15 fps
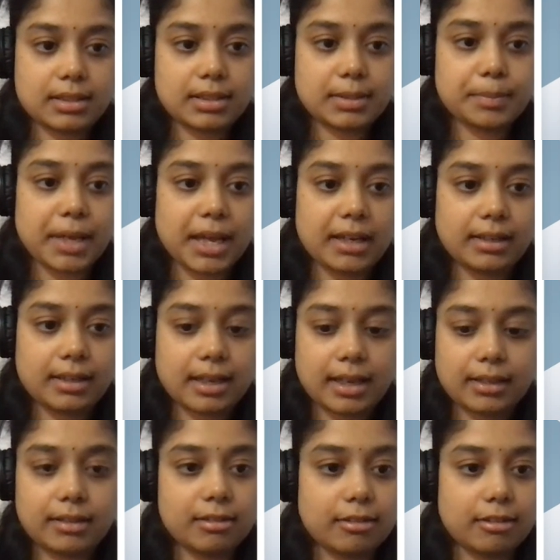span
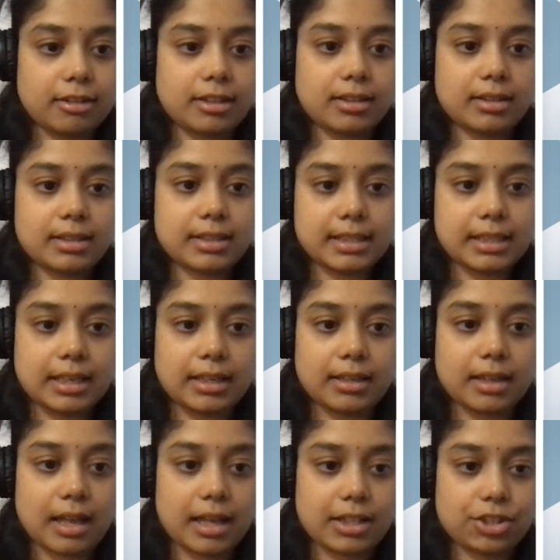tag here
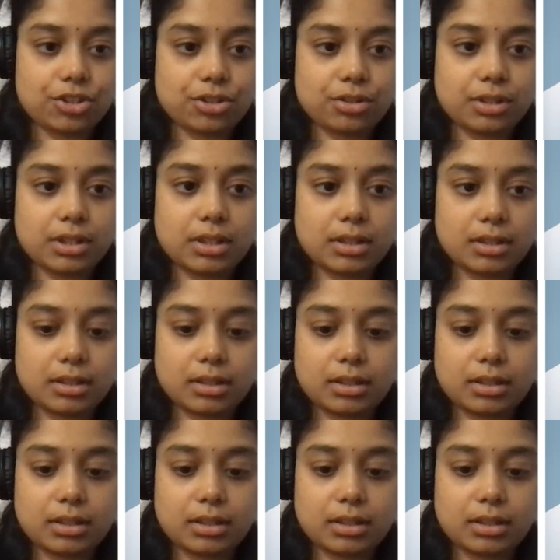saying hi Shruti